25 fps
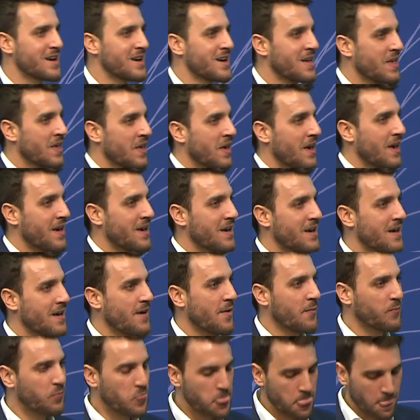uh,
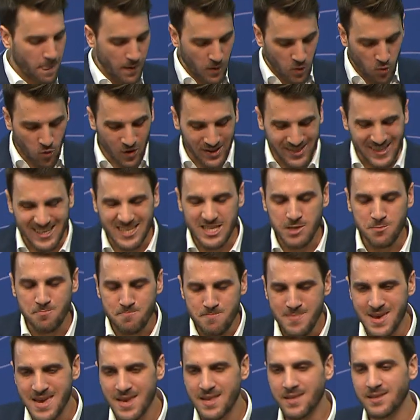uh, what this
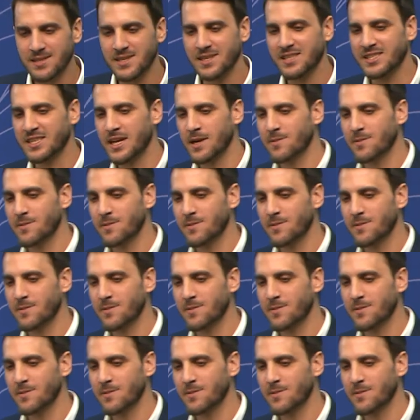means in